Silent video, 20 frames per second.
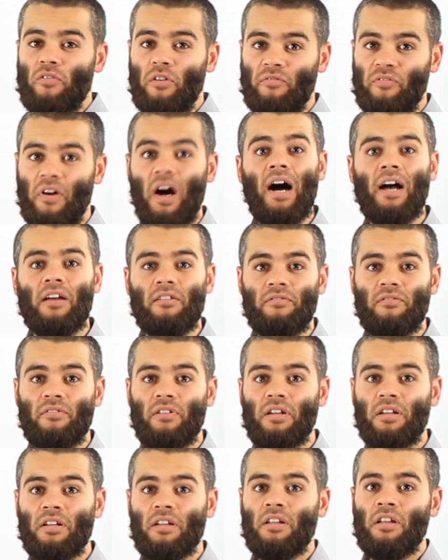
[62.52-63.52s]
over 5.
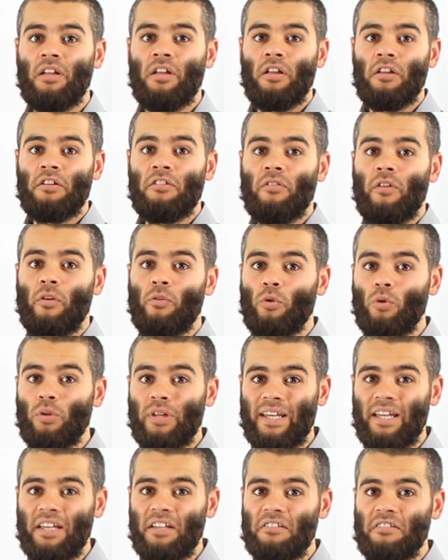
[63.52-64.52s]
The
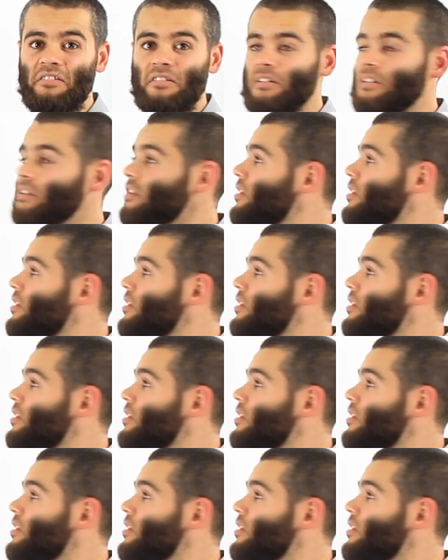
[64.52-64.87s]
rule is